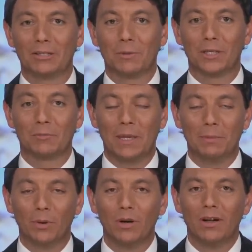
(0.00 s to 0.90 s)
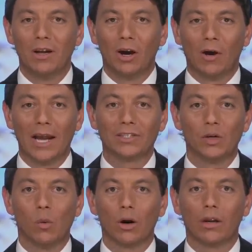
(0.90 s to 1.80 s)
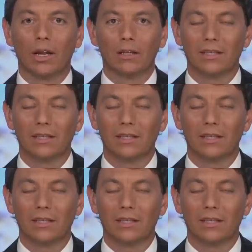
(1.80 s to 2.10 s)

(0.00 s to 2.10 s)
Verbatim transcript: It's because people are actually working.